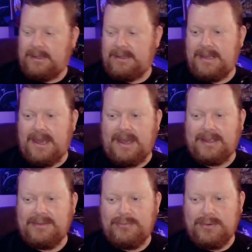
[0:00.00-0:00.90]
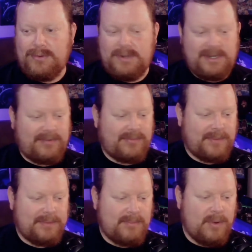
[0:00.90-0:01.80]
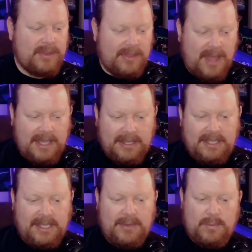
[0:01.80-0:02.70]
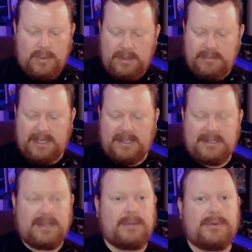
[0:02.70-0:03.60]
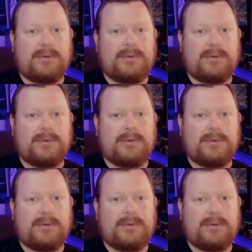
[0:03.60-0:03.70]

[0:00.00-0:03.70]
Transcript: Yeah, you've ruined it for me. More than likely, it would be a terrible